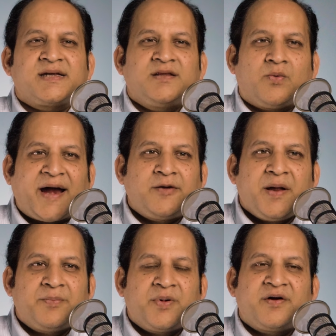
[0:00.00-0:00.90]
in the white
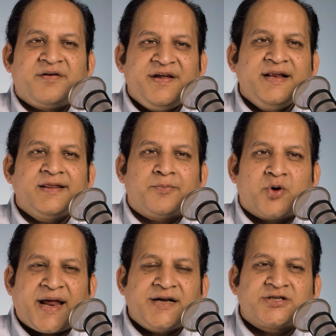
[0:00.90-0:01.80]
paper reveal the
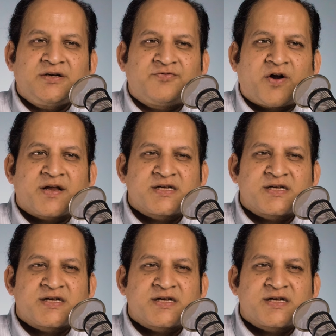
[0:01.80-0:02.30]
potential for a